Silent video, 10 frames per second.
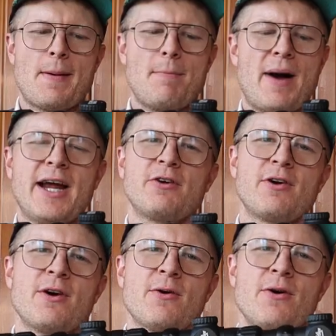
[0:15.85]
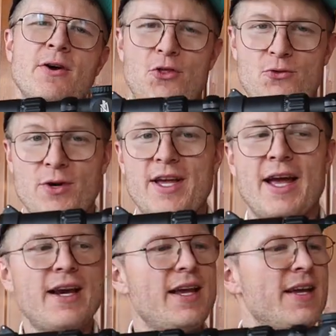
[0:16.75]
Micro
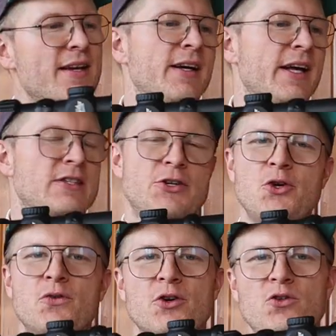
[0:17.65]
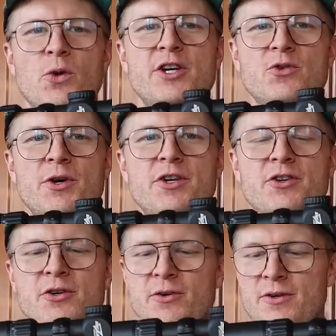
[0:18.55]
380. It's new for
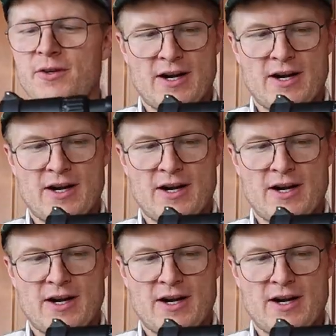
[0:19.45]
2022.